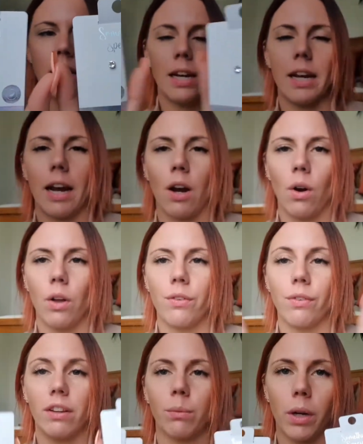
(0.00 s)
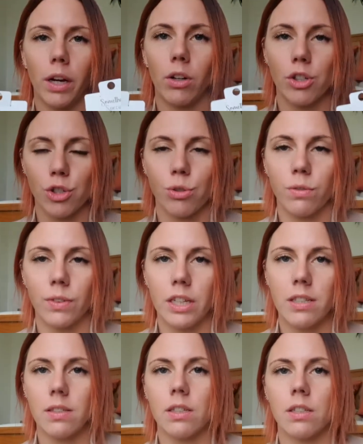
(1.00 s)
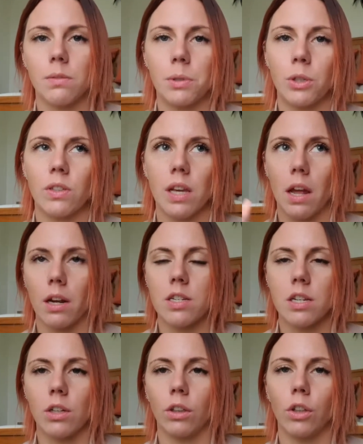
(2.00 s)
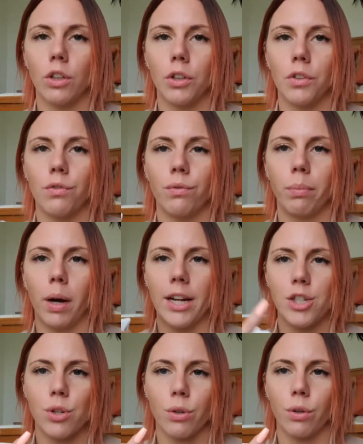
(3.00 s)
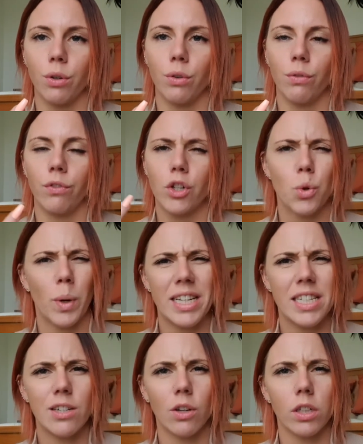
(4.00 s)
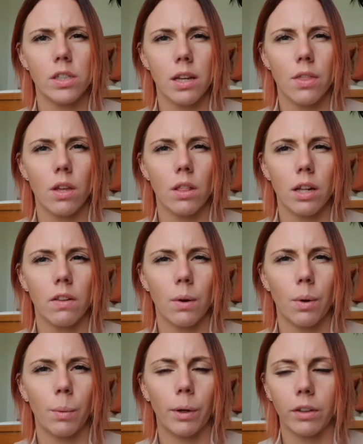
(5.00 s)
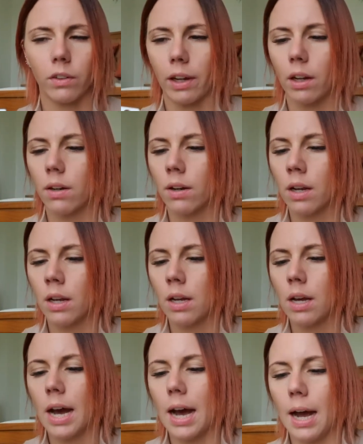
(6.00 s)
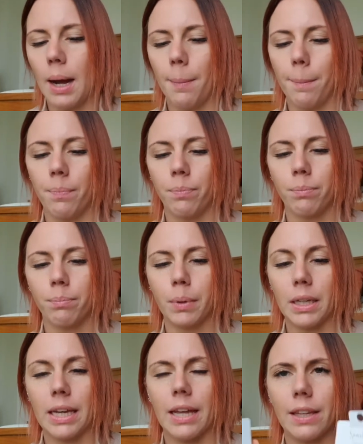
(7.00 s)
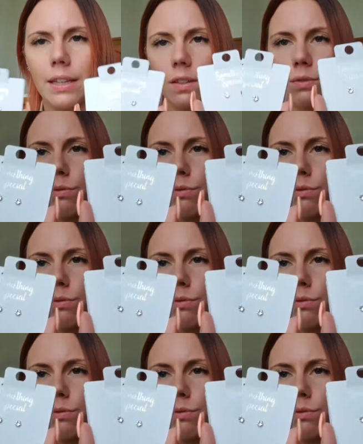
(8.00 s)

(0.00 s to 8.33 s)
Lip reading: Now, the reason why I got two of these is because they had a deal of buy two for $20, I think that's how it works out. But yeah, these are